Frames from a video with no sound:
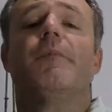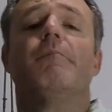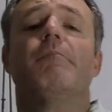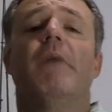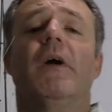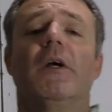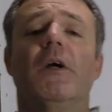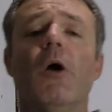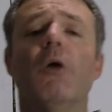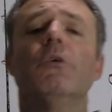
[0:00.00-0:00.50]

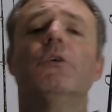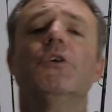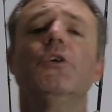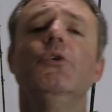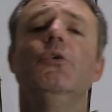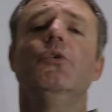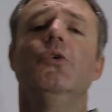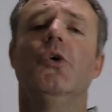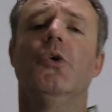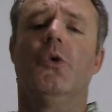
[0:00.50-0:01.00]
My
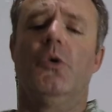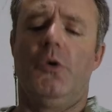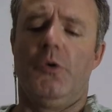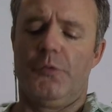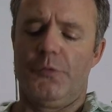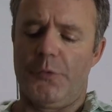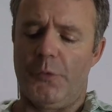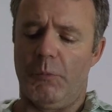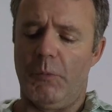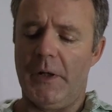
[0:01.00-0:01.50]
go-to lure
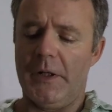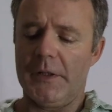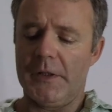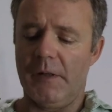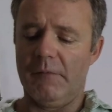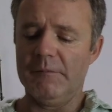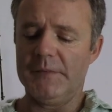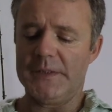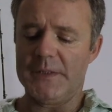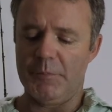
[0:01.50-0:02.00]
for when it
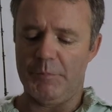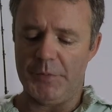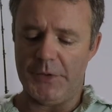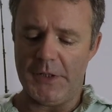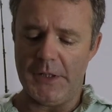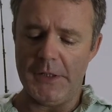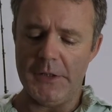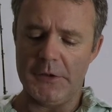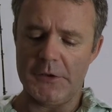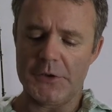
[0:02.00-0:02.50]
comes to
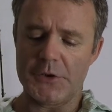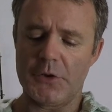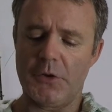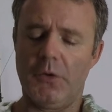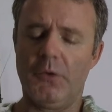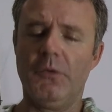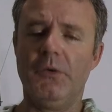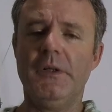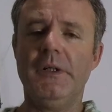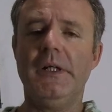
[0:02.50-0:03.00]
planer
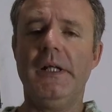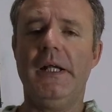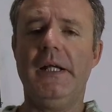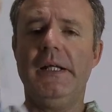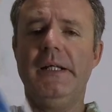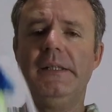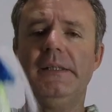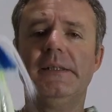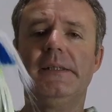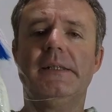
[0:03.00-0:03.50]
trolling
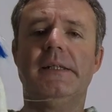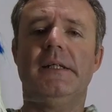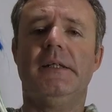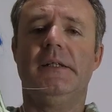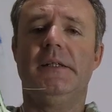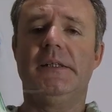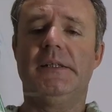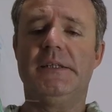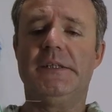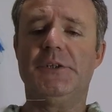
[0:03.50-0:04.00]
is
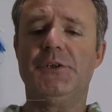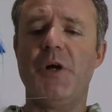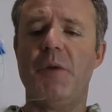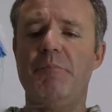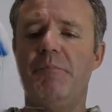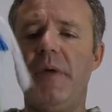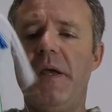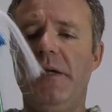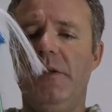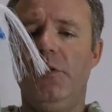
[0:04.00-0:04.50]
the
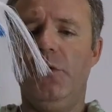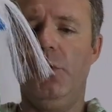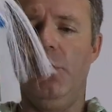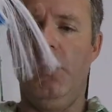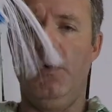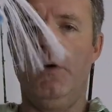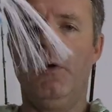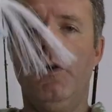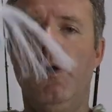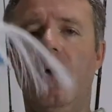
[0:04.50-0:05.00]
strip bait
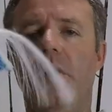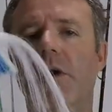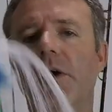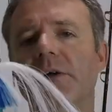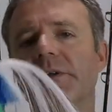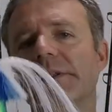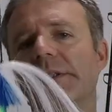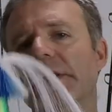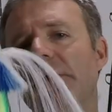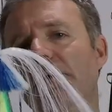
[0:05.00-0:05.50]
lure,
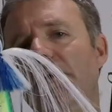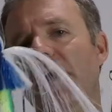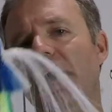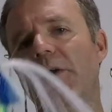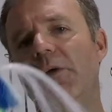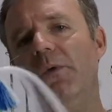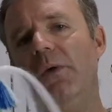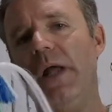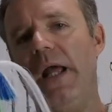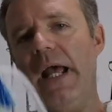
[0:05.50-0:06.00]
also
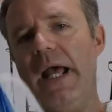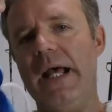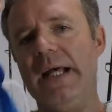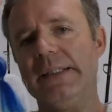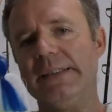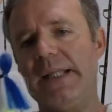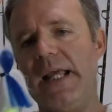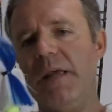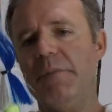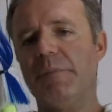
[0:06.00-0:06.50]
known
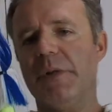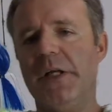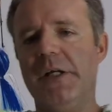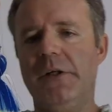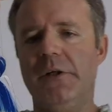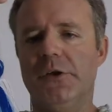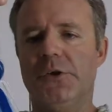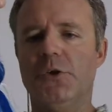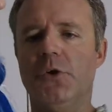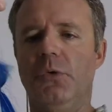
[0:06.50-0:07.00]
as a
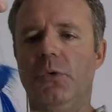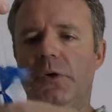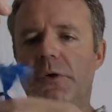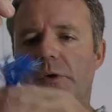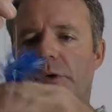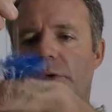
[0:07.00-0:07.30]
planer trolling